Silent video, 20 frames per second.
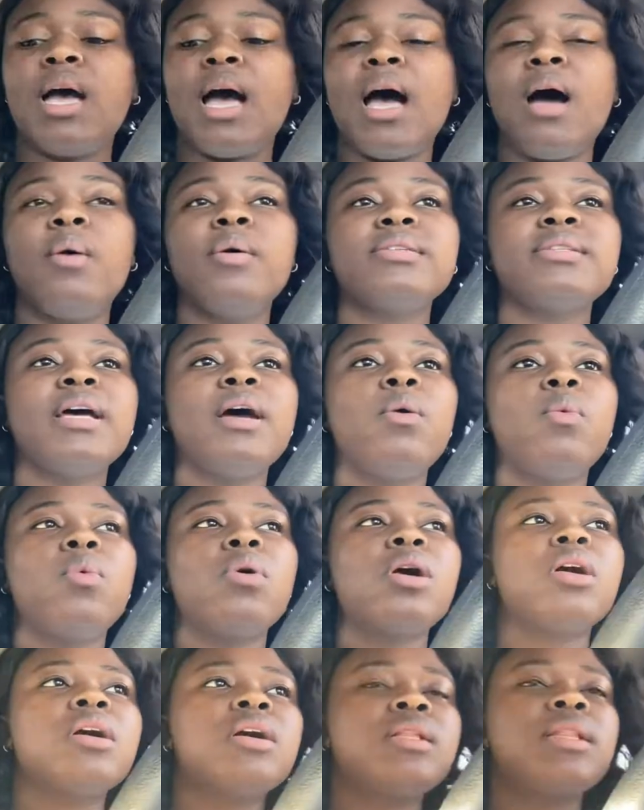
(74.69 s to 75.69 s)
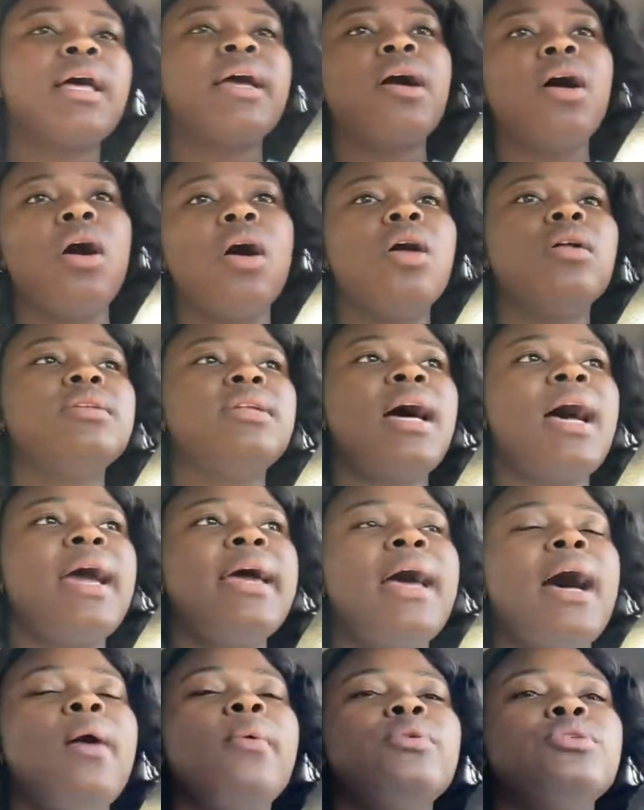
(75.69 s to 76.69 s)
I was at work like all
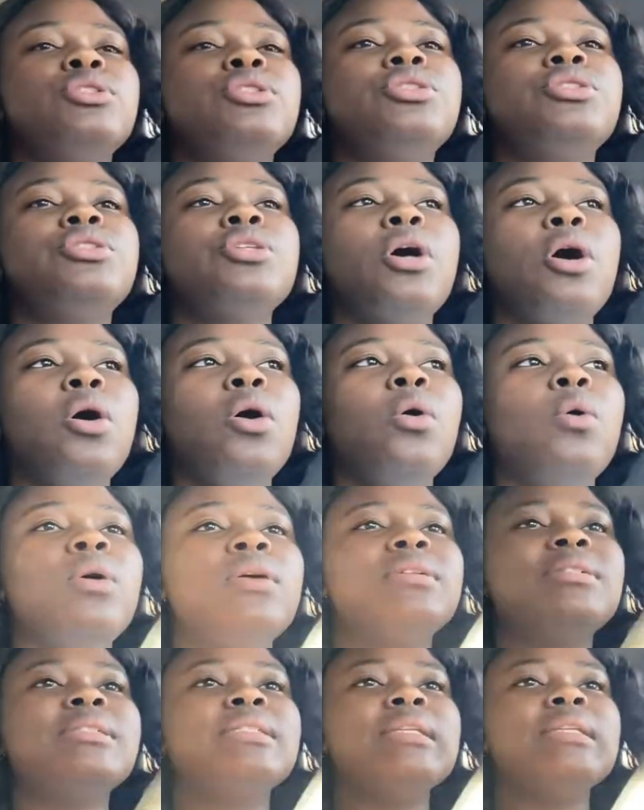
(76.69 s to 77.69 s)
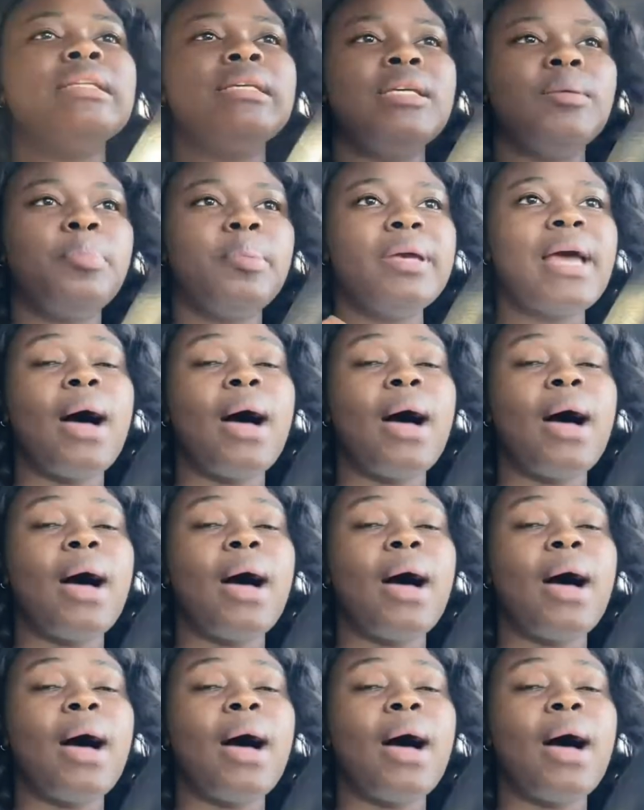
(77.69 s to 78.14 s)
night. I was so sleepy.